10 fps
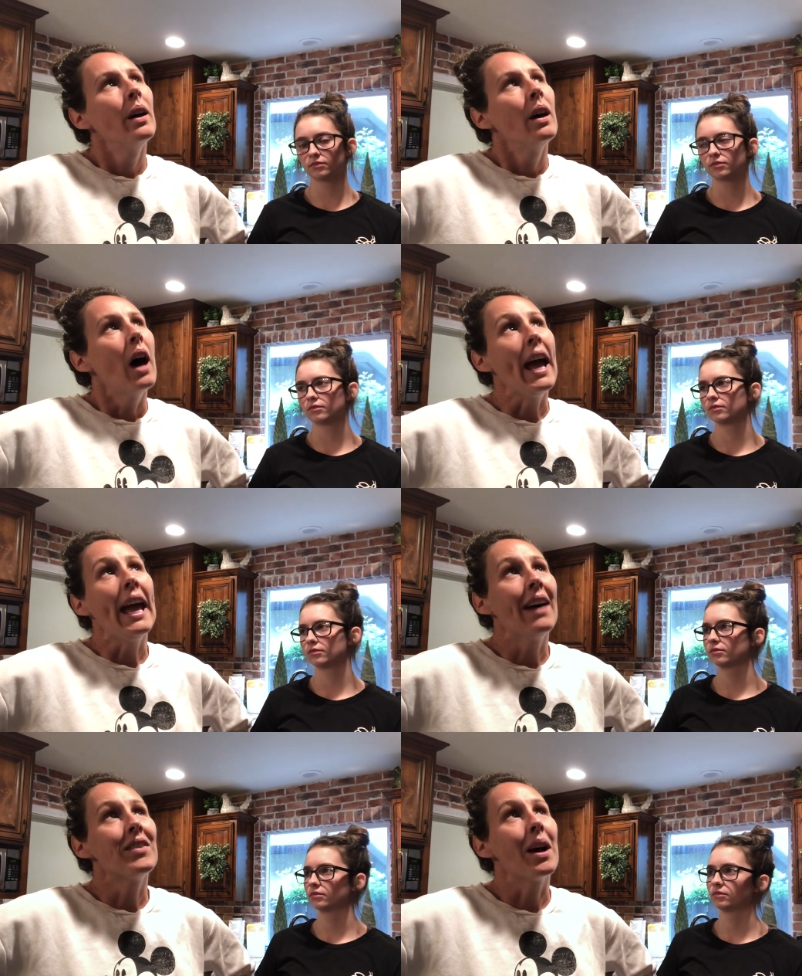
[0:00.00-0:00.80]
Speaker 1: I
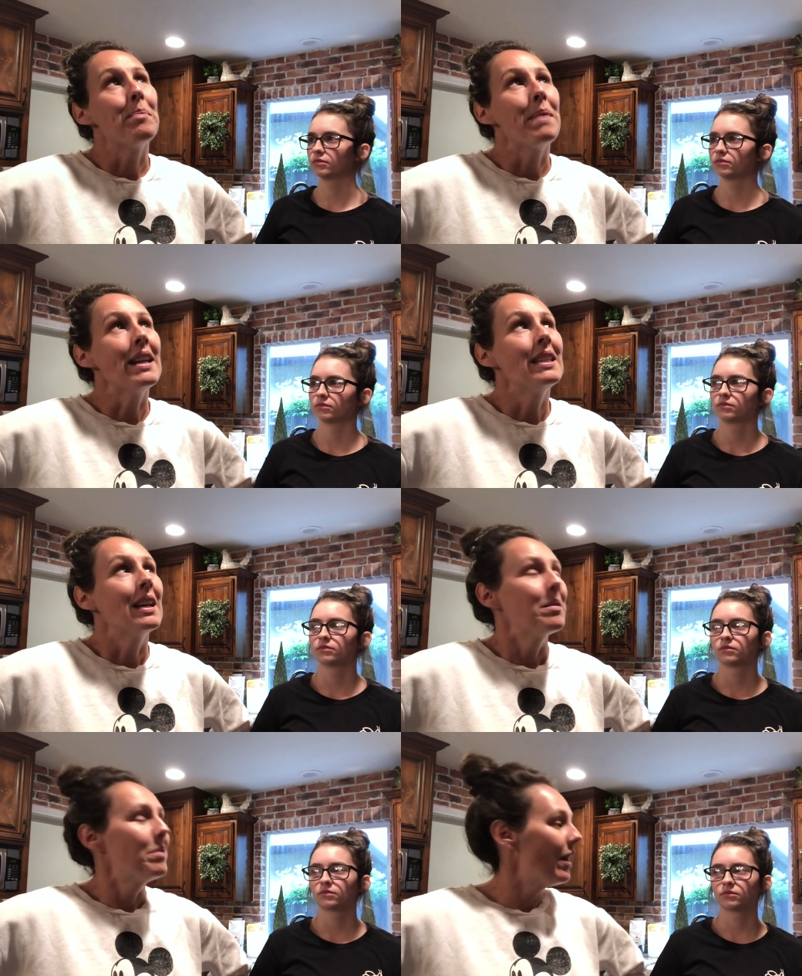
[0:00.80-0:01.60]
have not made
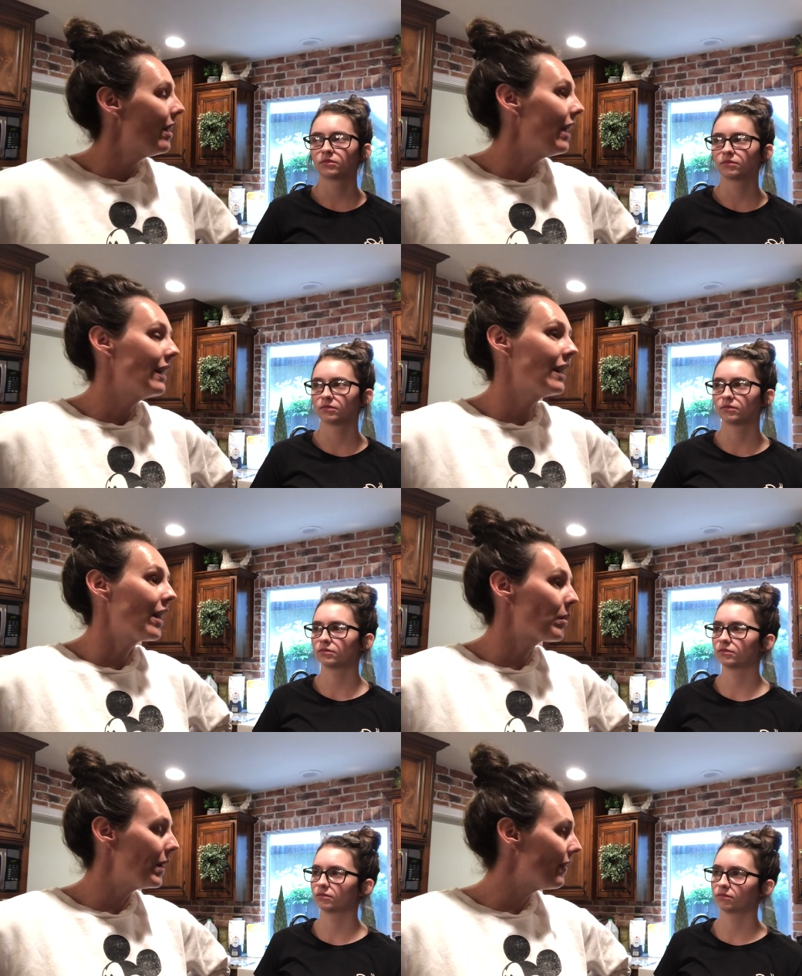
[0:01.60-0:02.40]
them in like
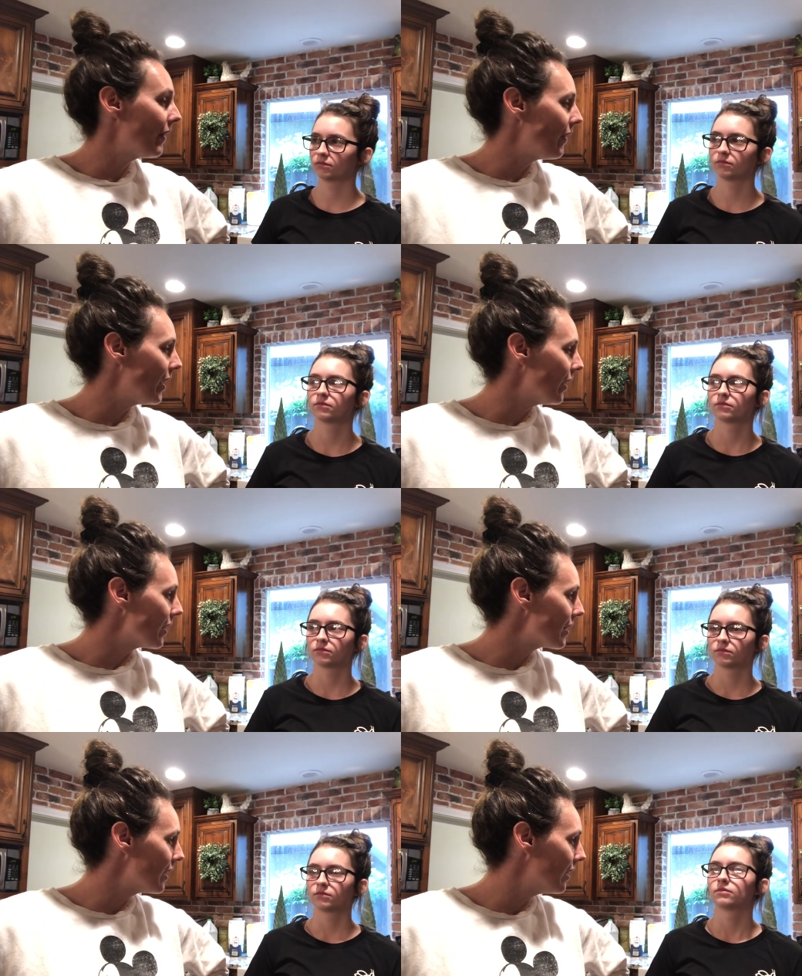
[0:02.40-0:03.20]
three to five years,
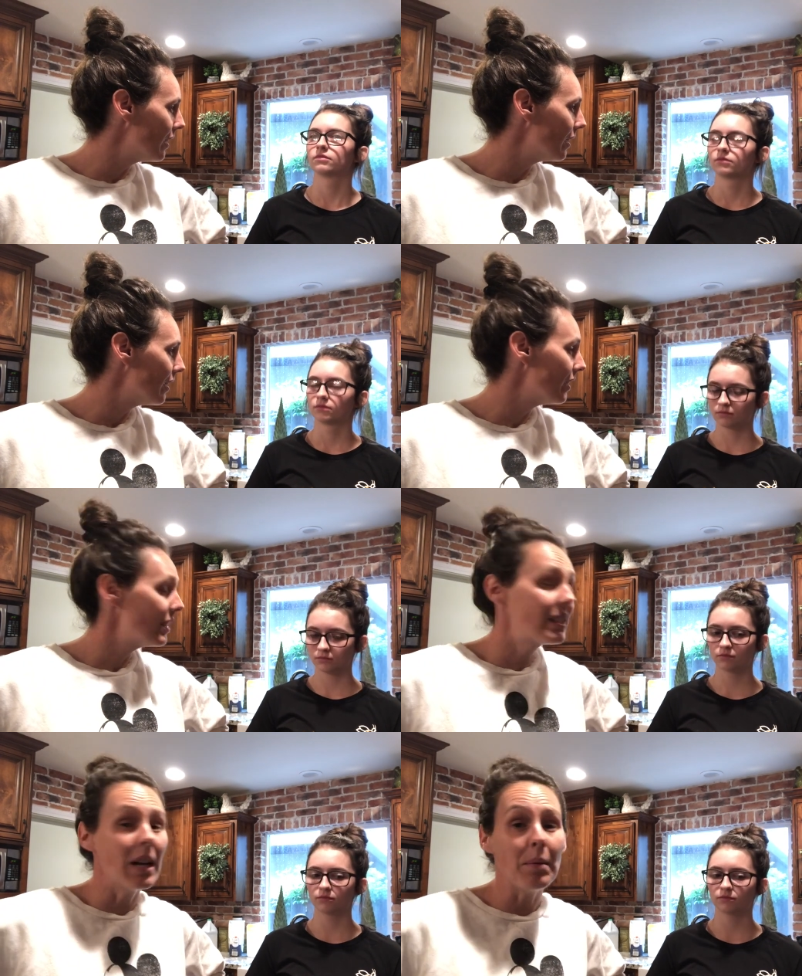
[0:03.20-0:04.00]

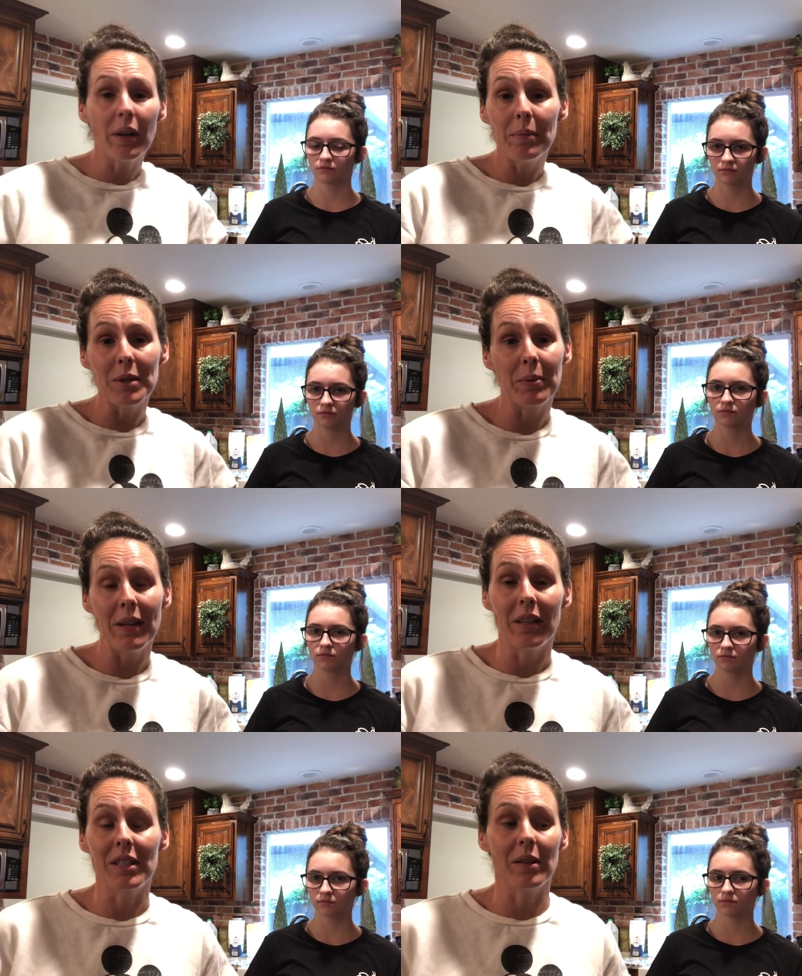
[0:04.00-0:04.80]
somewhere in between
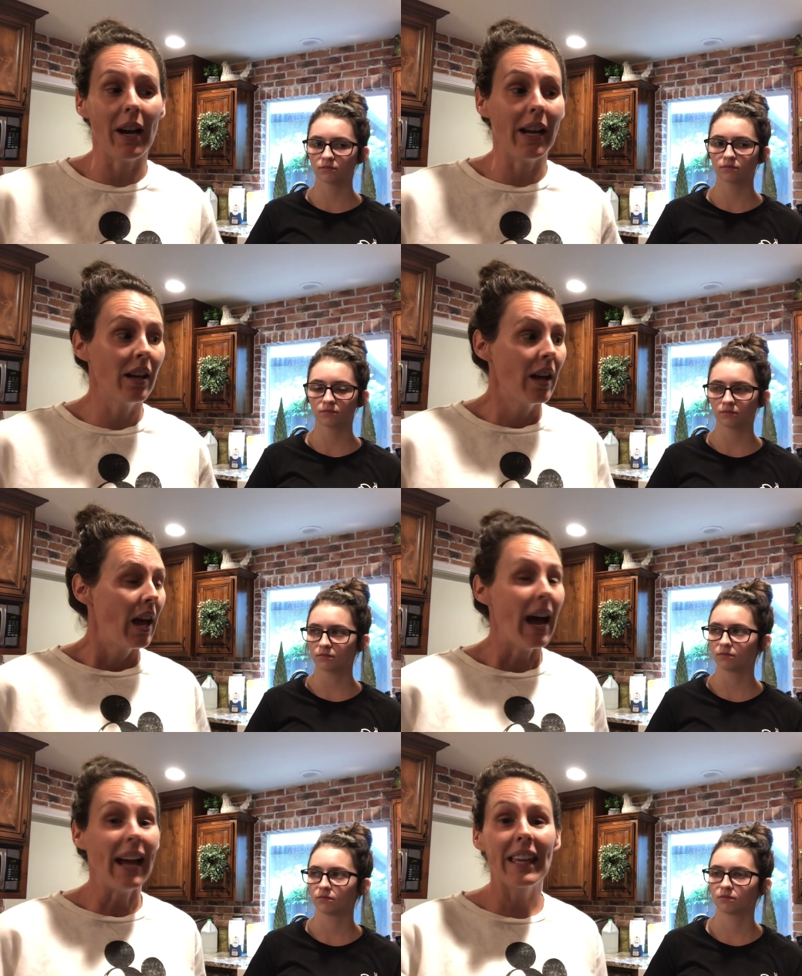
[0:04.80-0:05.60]
there. So I,
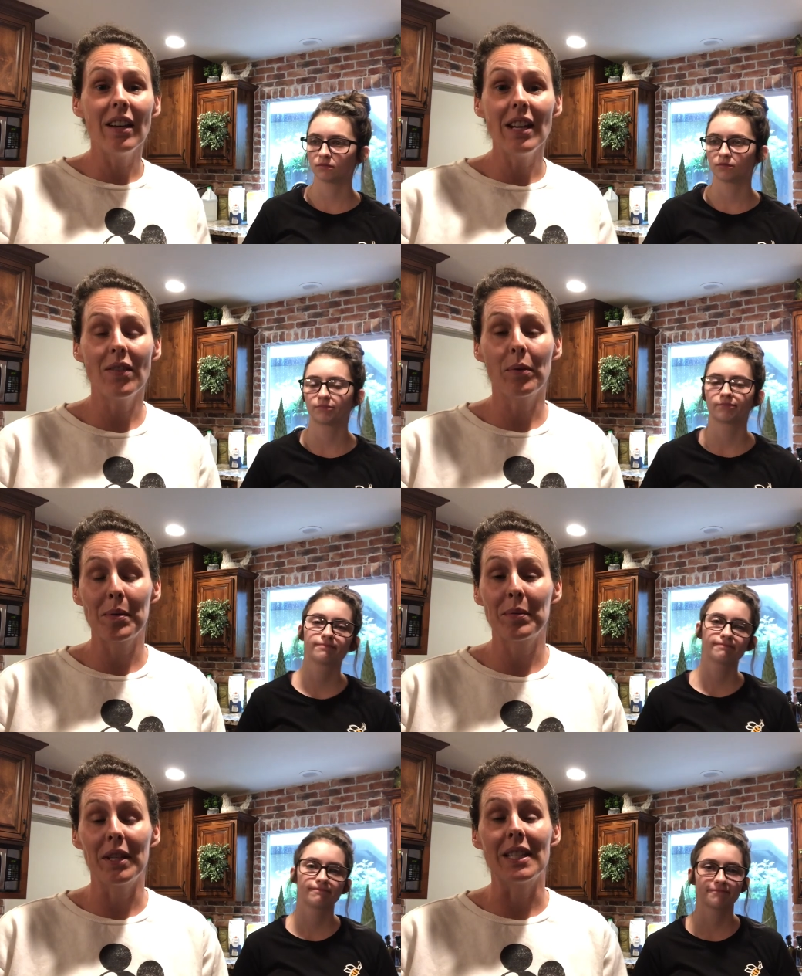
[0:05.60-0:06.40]
I couldn't even
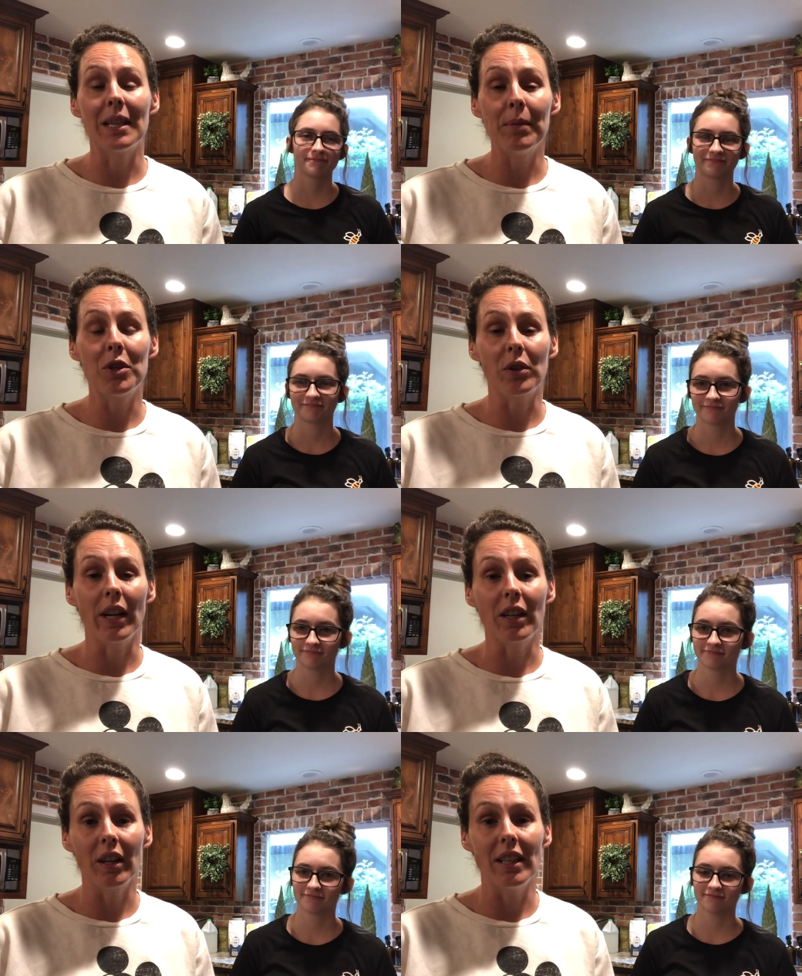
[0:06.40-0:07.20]
remember the temperature I
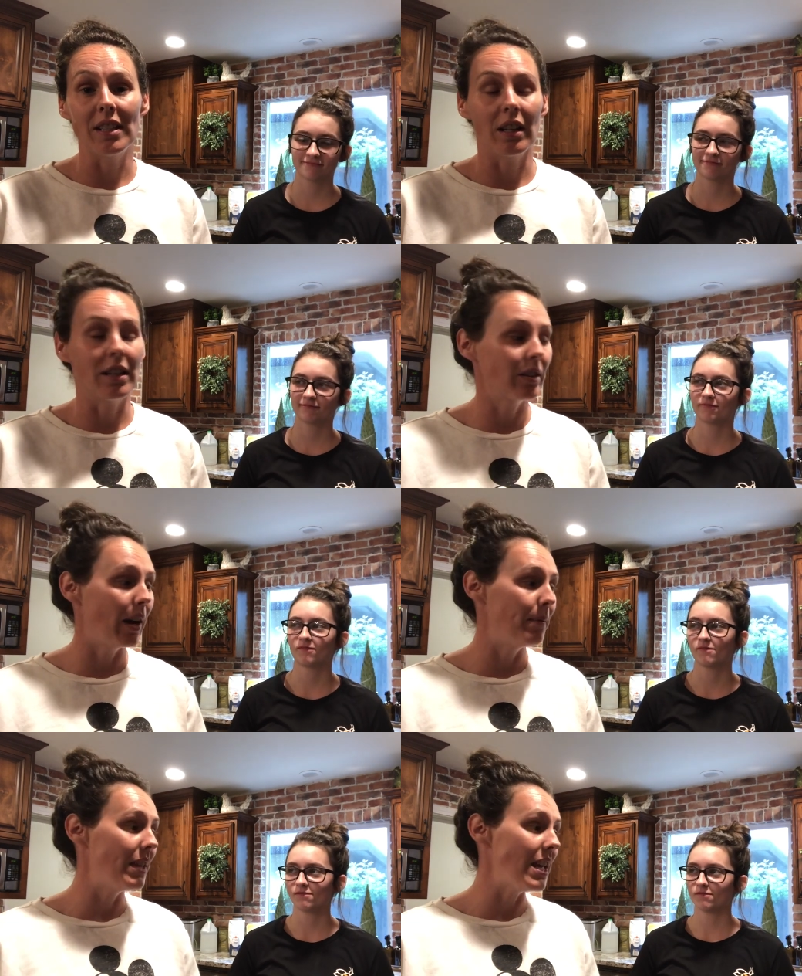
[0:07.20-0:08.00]
cooked these on. So
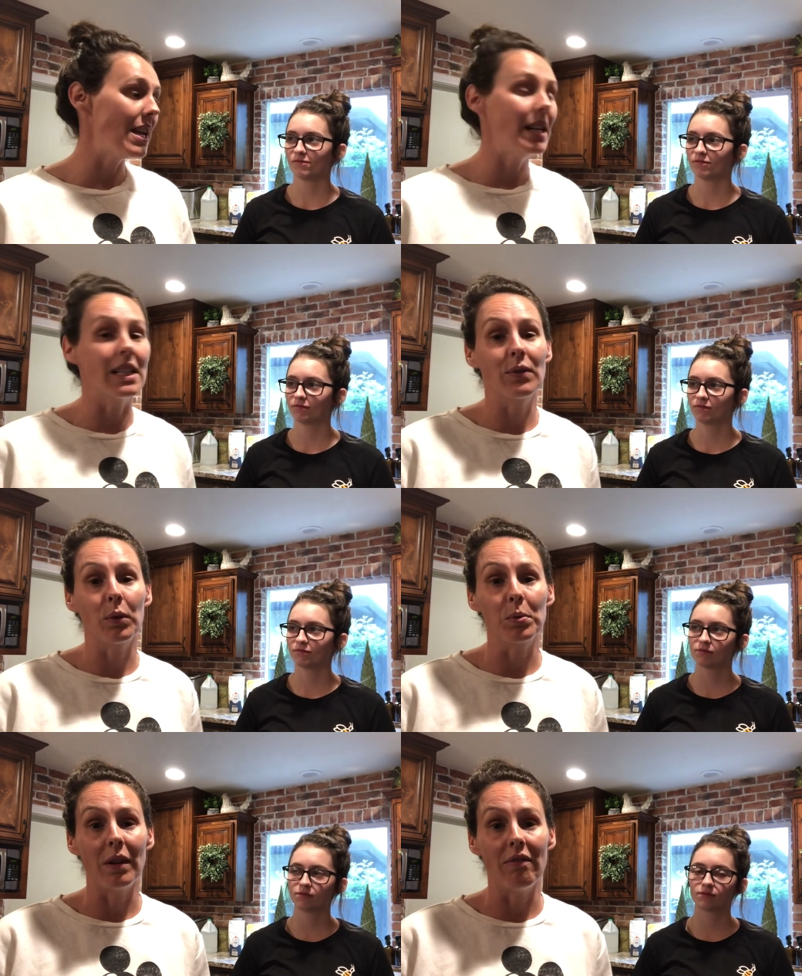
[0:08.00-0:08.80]
I'm thinking it's four
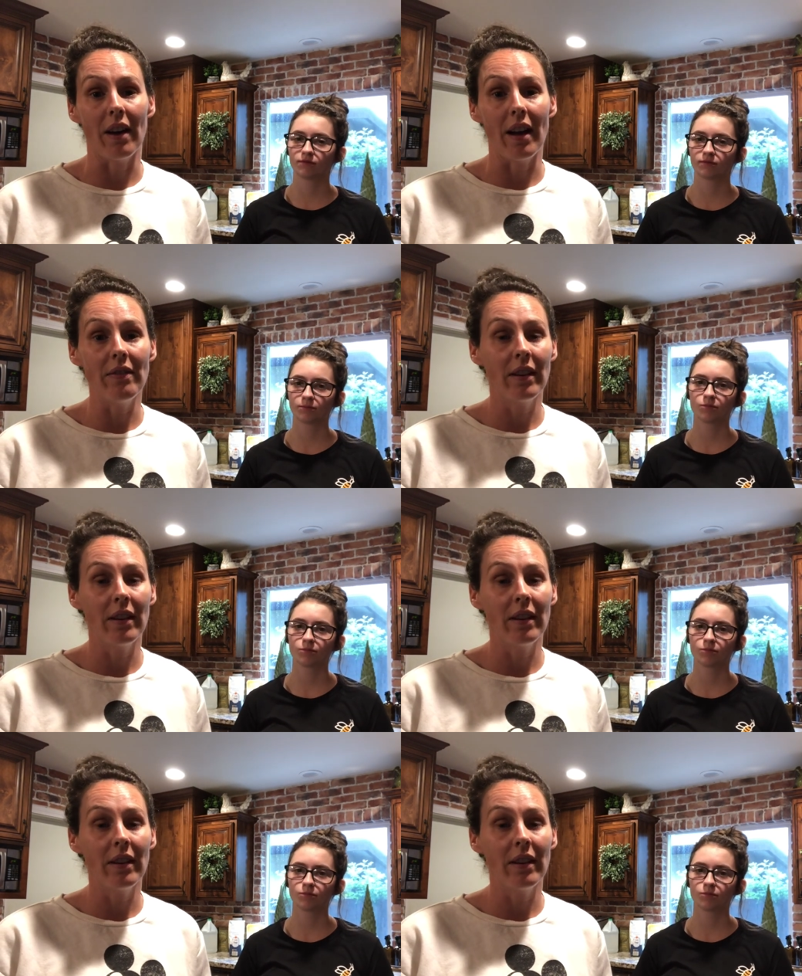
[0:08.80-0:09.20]
twenty-five,